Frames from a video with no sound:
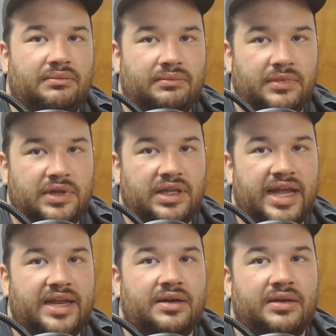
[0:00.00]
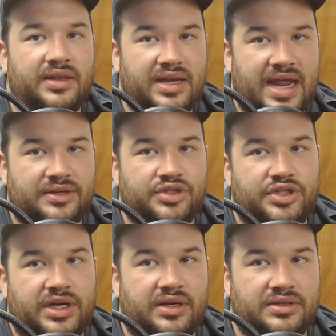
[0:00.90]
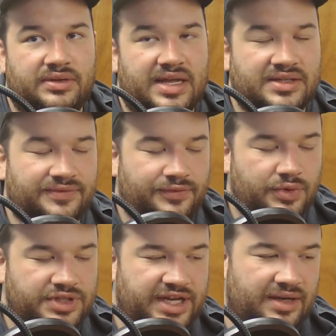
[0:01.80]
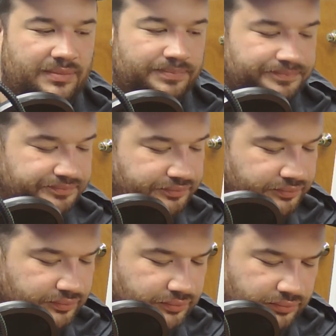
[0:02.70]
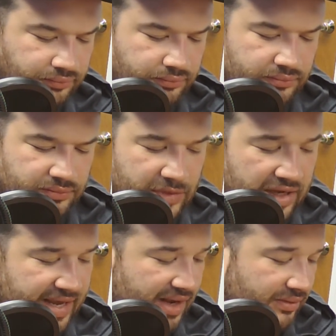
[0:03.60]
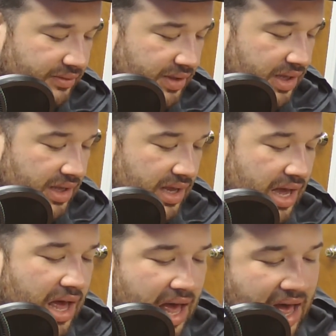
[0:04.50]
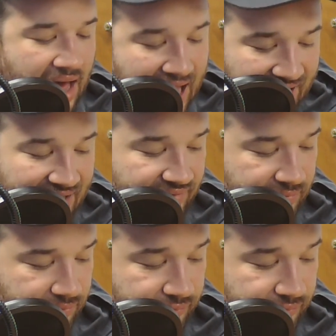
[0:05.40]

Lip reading: later the next year in 2014. Again, I haven't